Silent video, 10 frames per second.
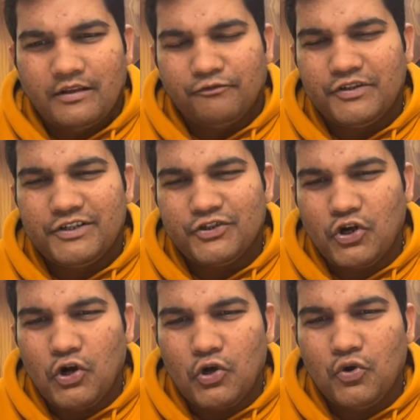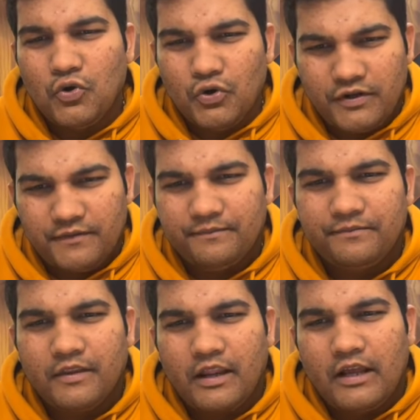which does not look good.
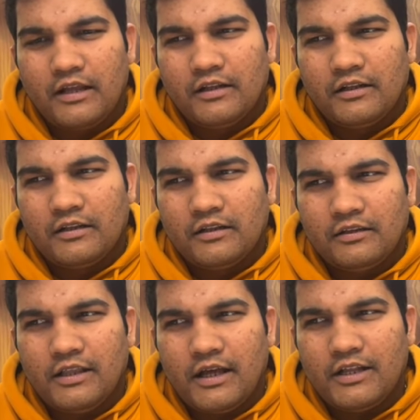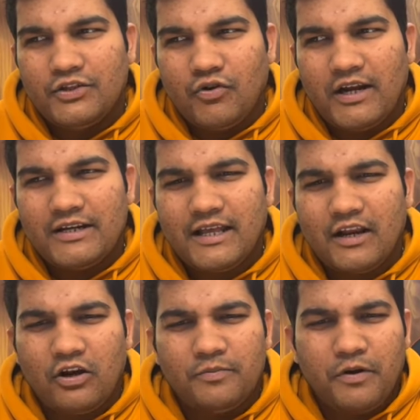The joints are
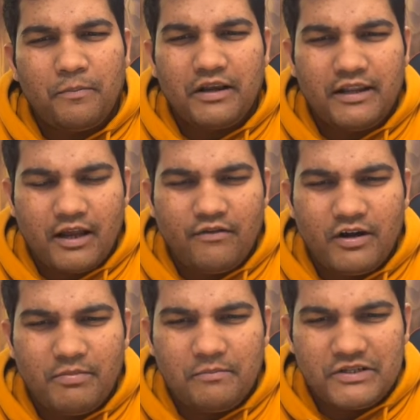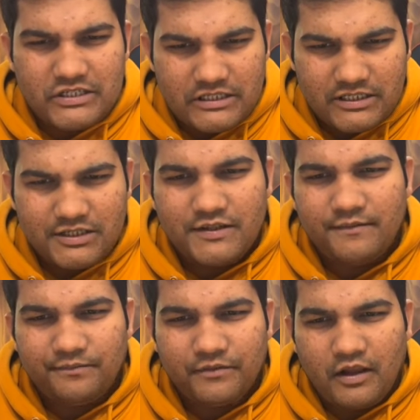not properly covered by muscles,
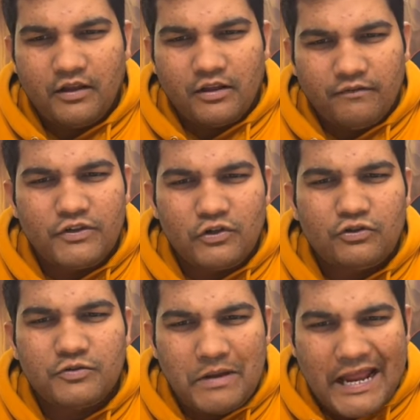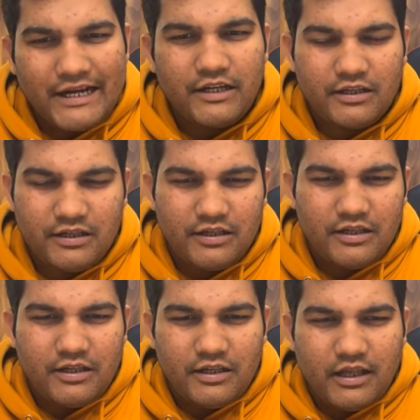which looks bad.
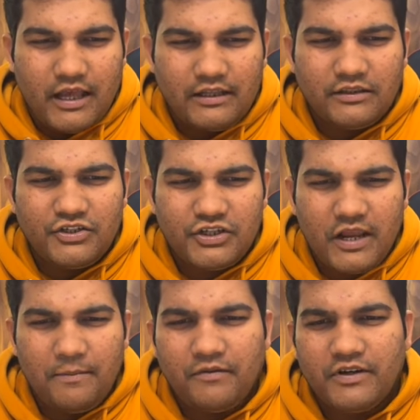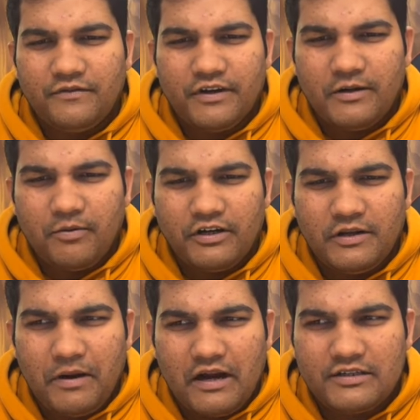And the shape of different body
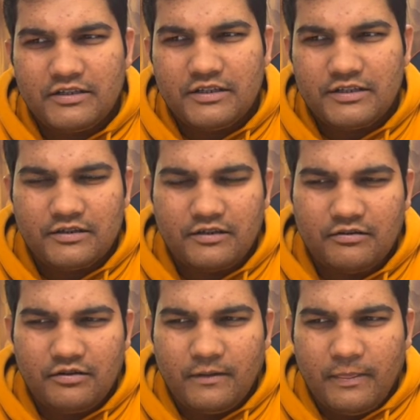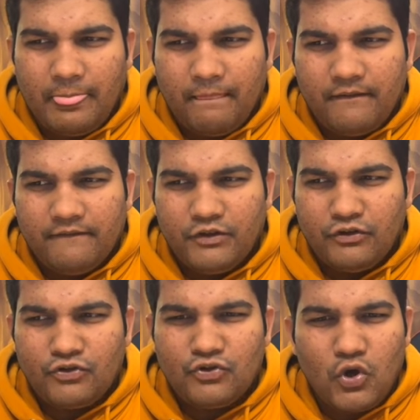parts is, you
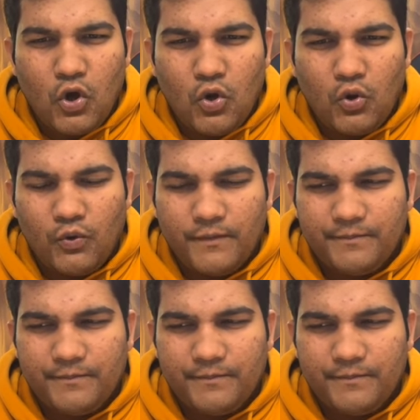know, so